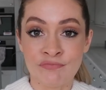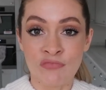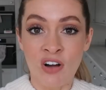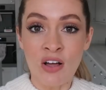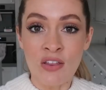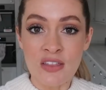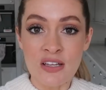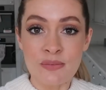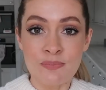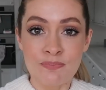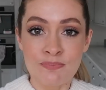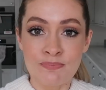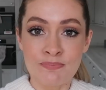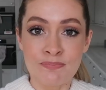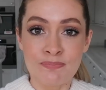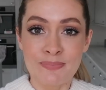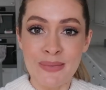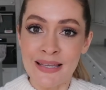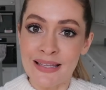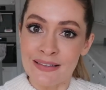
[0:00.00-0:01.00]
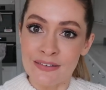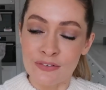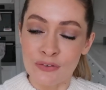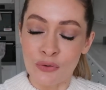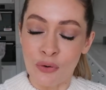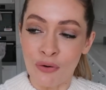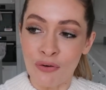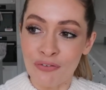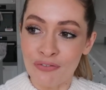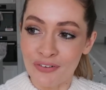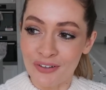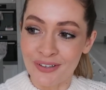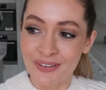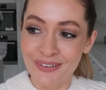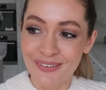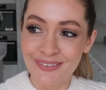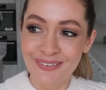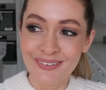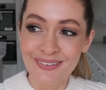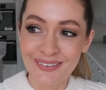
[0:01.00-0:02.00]
rather pissed off,
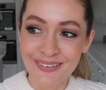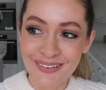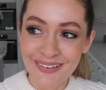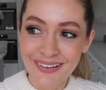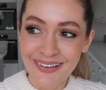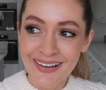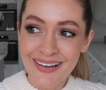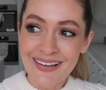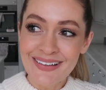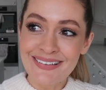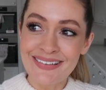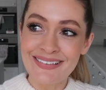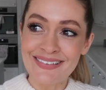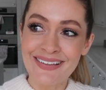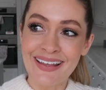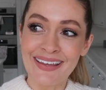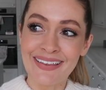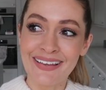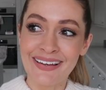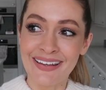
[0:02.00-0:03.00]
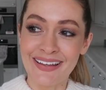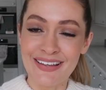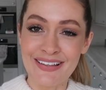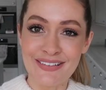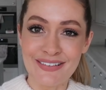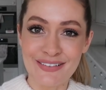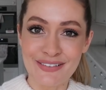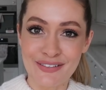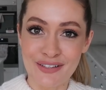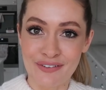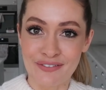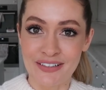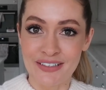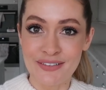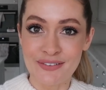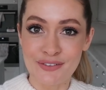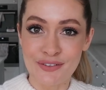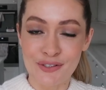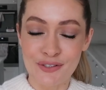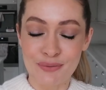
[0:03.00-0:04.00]
to say the least. Sorry,
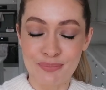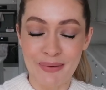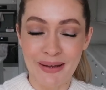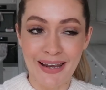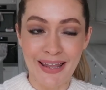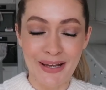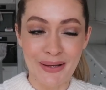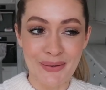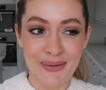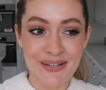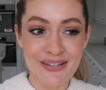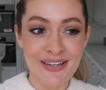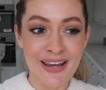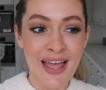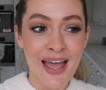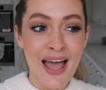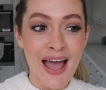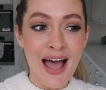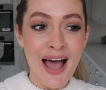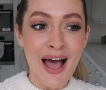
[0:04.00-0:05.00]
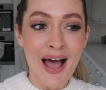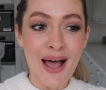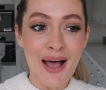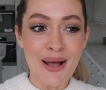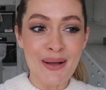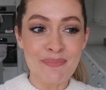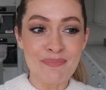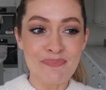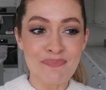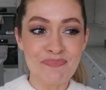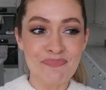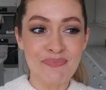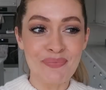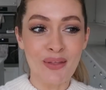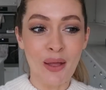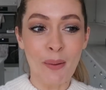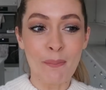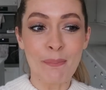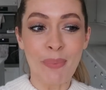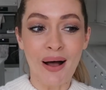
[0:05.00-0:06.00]
excuse my language. Um,
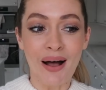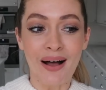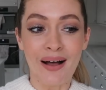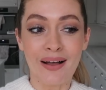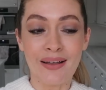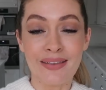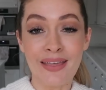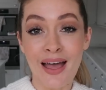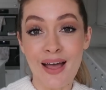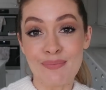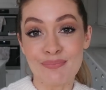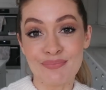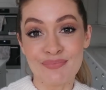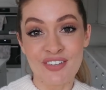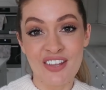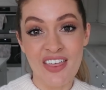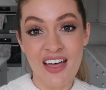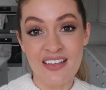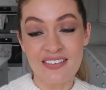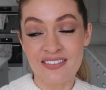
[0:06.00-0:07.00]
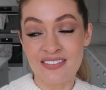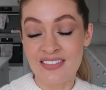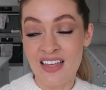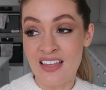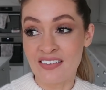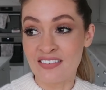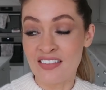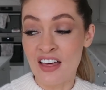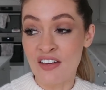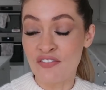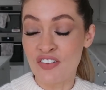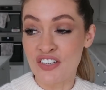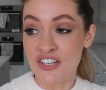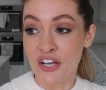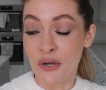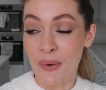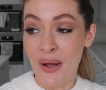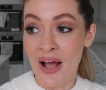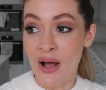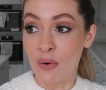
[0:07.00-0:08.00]
but yeah, so that's, that's that
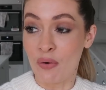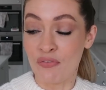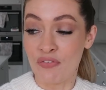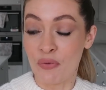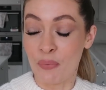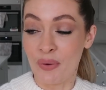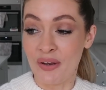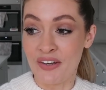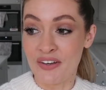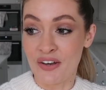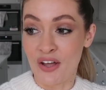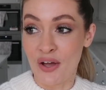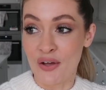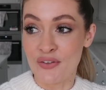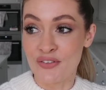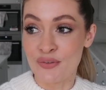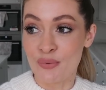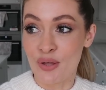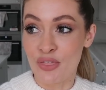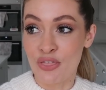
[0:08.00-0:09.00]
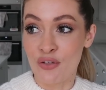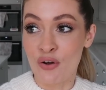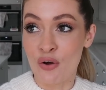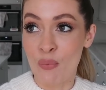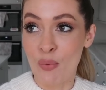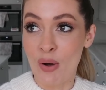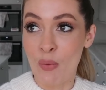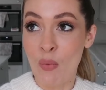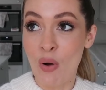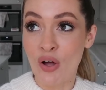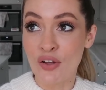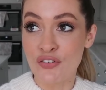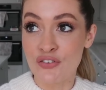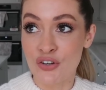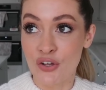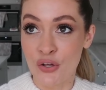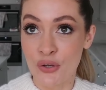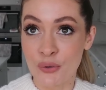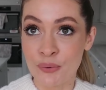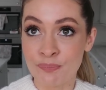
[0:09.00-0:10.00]
video out of the window. So I thought, well, what I'd
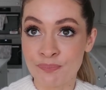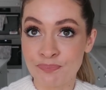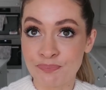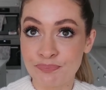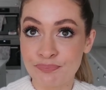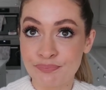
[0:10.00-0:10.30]
do